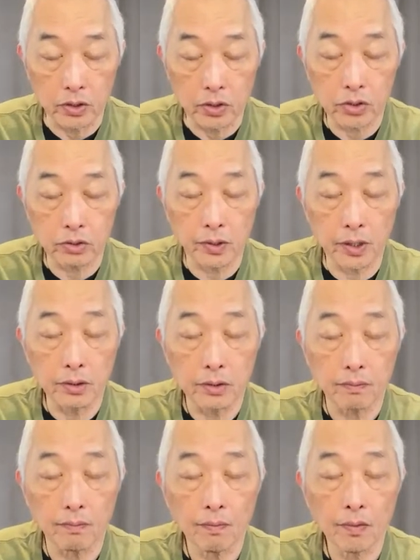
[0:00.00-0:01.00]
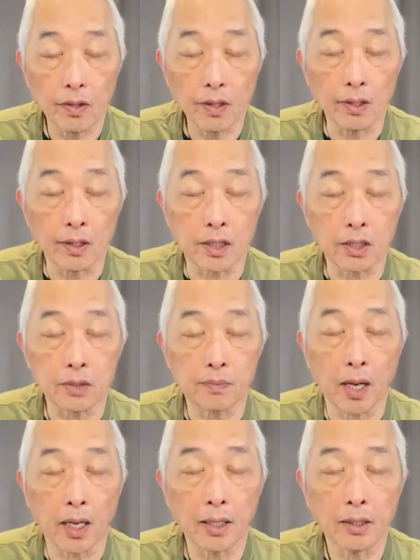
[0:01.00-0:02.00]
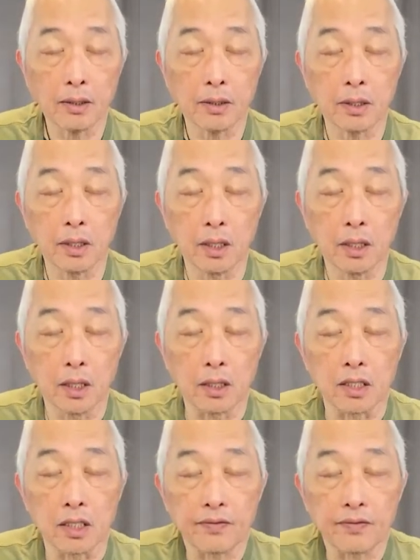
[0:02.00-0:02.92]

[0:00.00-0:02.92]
stretch the spine, lift